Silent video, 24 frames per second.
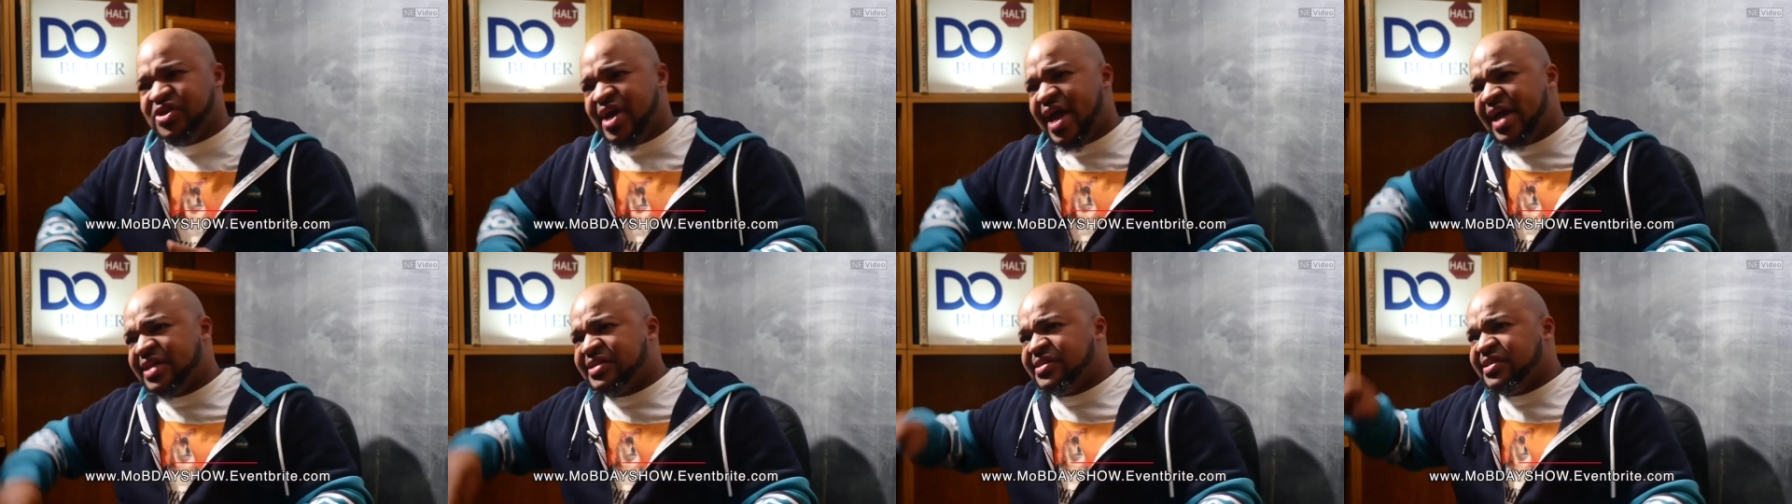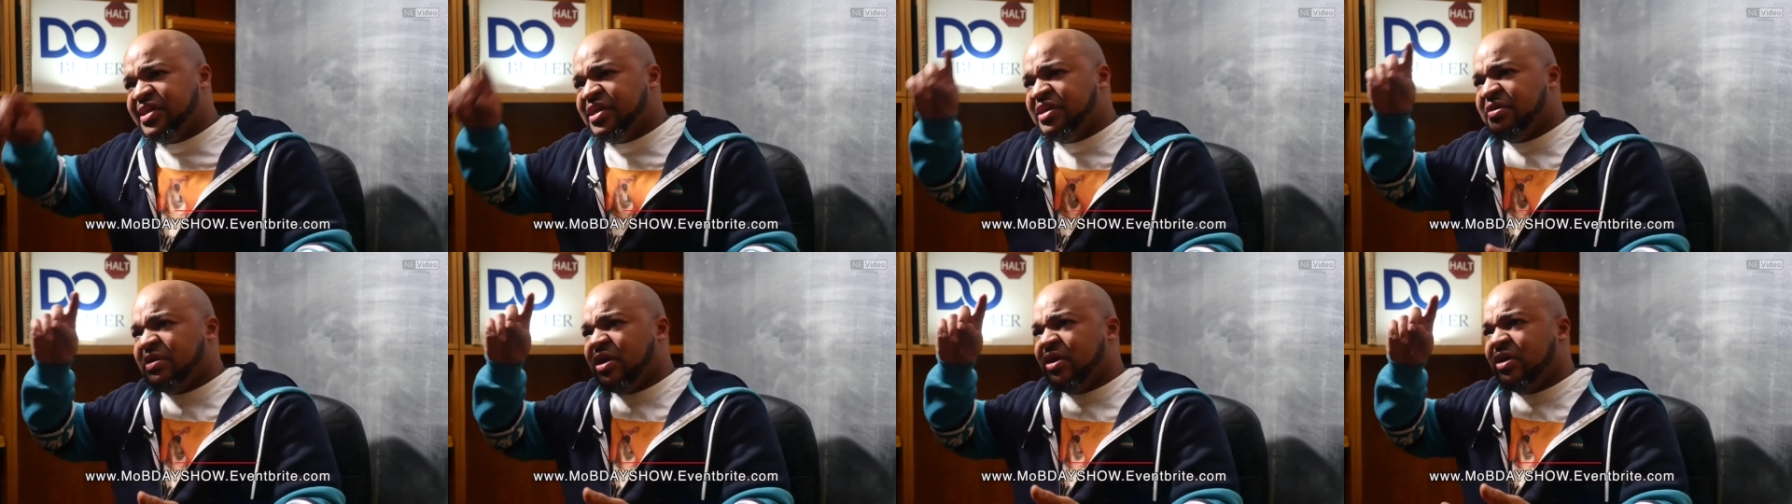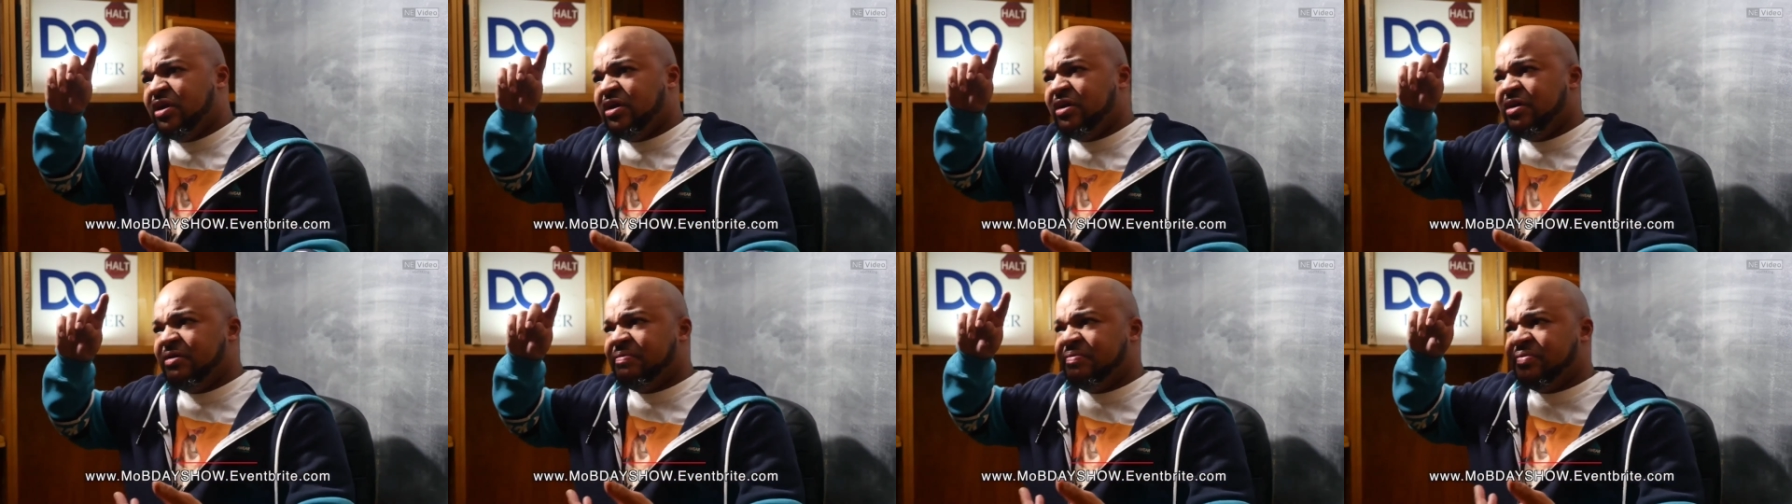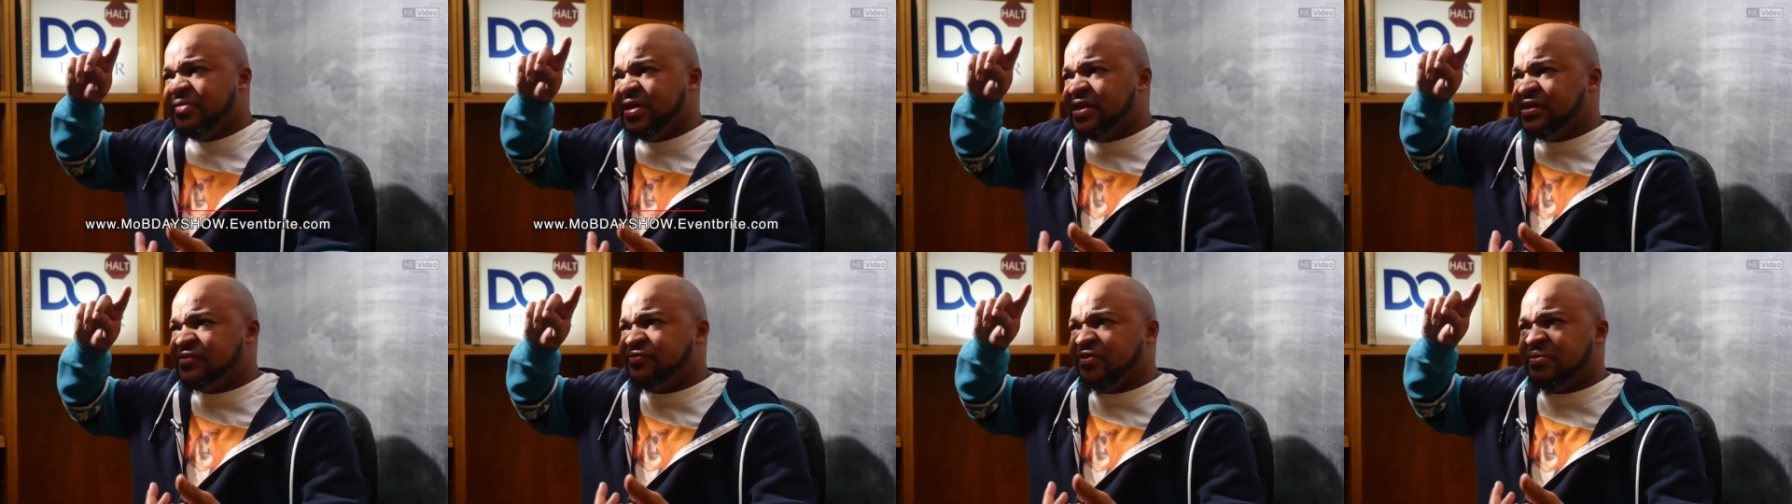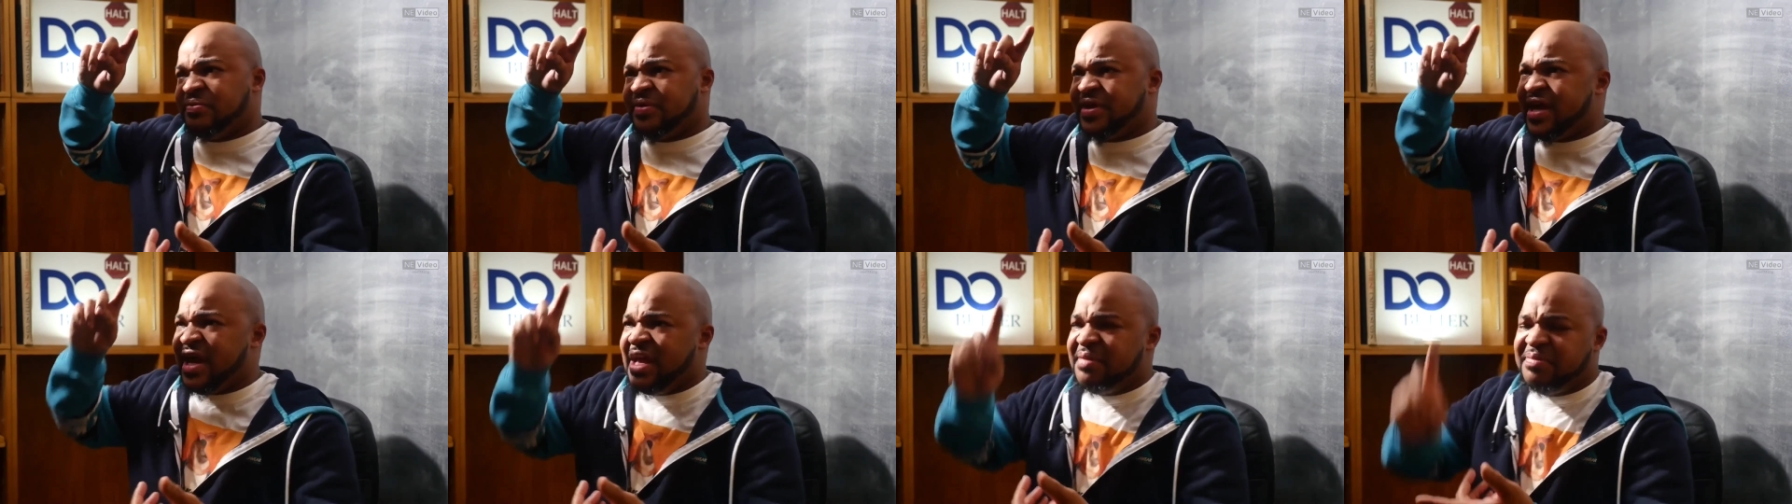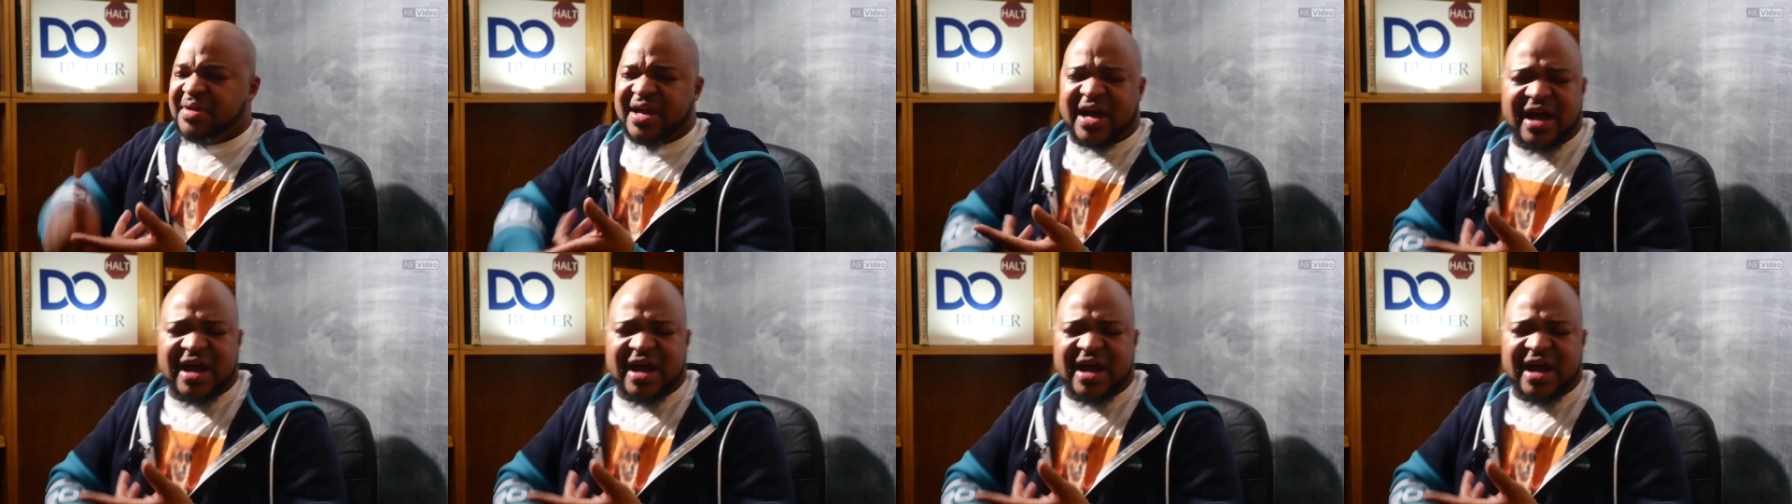Jackson, he's from Cape